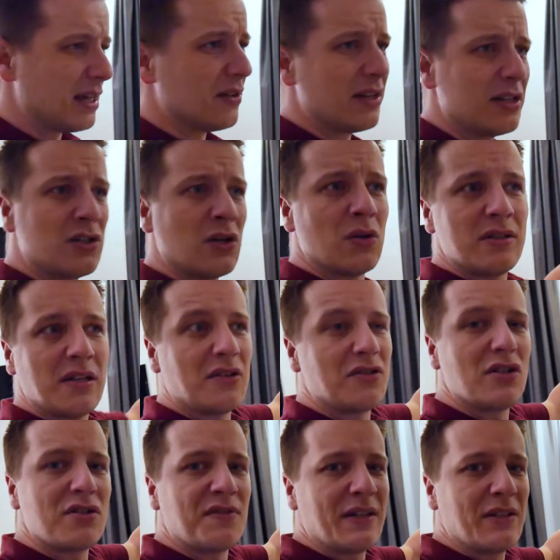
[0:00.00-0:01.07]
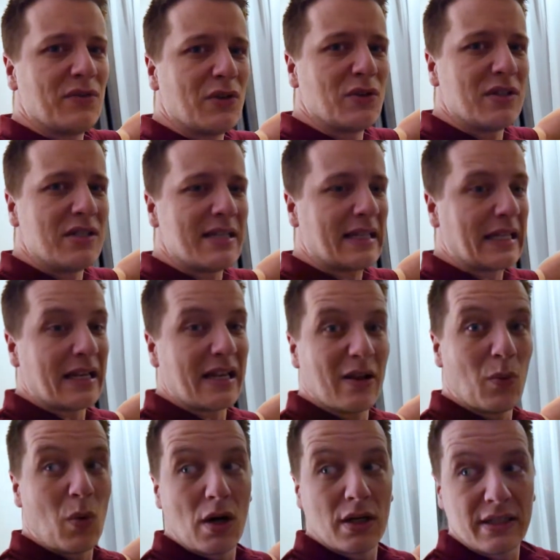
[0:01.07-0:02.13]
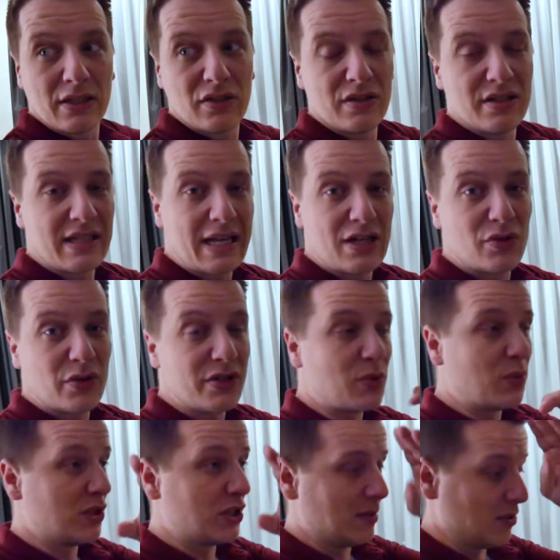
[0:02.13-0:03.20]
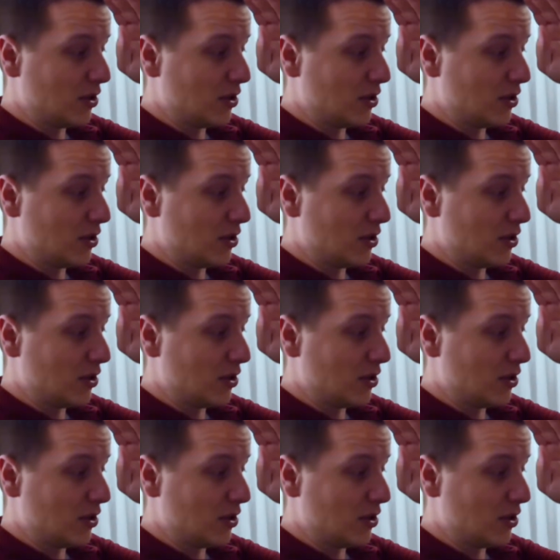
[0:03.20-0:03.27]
There's a hotel just around the road, he said, and then I walked into this entrance, which I'm